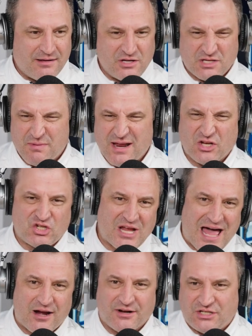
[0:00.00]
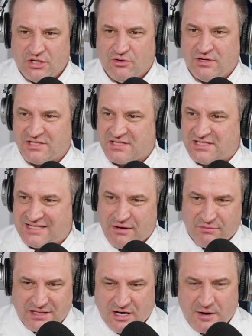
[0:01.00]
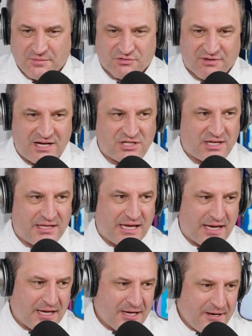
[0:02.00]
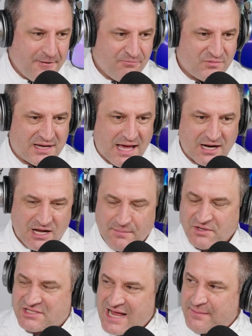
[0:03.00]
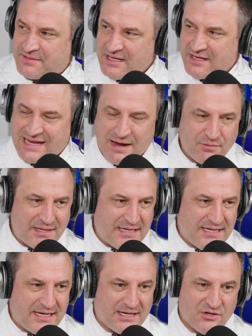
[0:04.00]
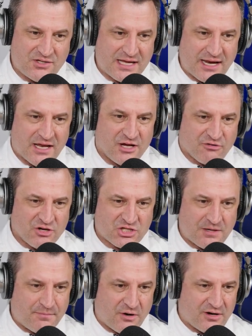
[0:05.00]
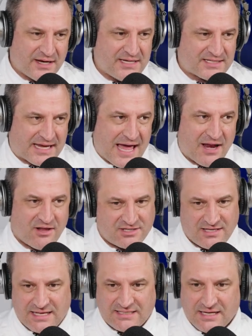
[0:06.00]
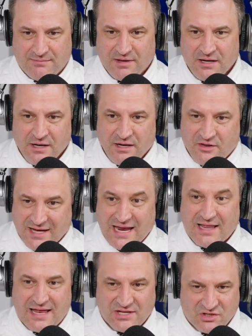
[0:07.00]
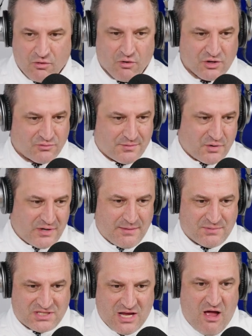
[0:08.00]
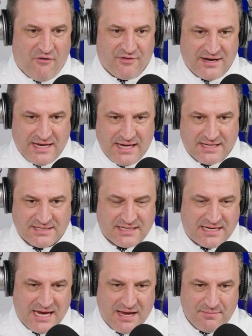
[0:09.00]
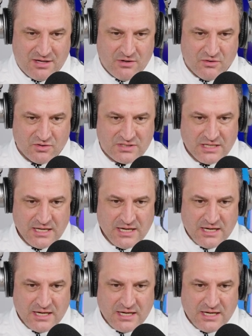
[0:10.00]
Just made a shot or two just to stay within arm's reach, and they got a couple stops at the end of the game when they needed. You said it. Christian Burton, he's the catalyst of that team. They got a lot of scores between himself and Hicks and Cam Hughes.